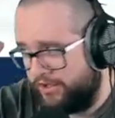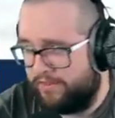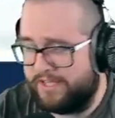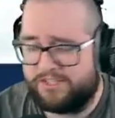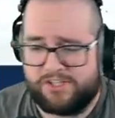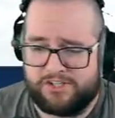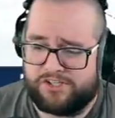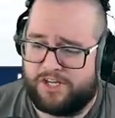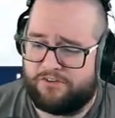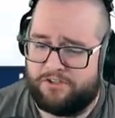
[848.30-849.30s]
That's a
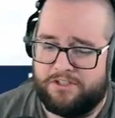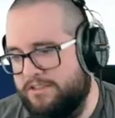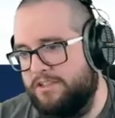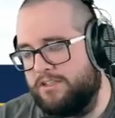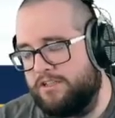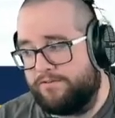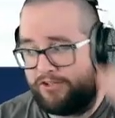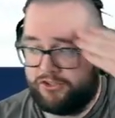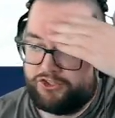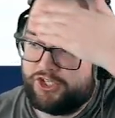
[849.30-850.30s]
touchdown. Oh, if
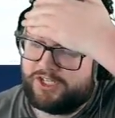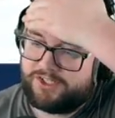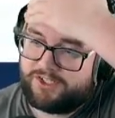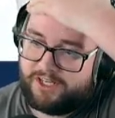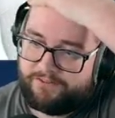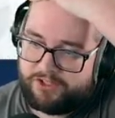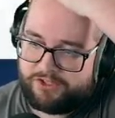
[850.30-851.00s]
it's just if it's